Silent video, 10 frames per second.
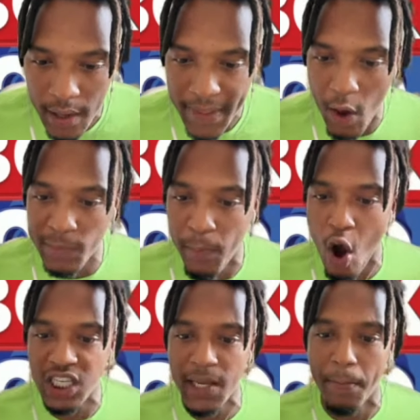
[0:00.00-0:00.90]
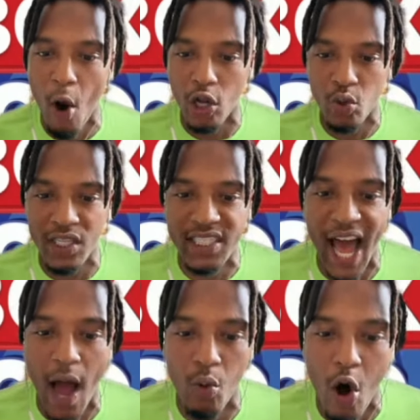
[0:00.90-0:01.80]
that was partially parked on the
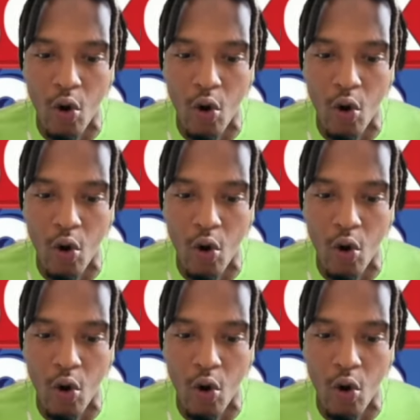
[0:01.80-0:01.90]
sidewalk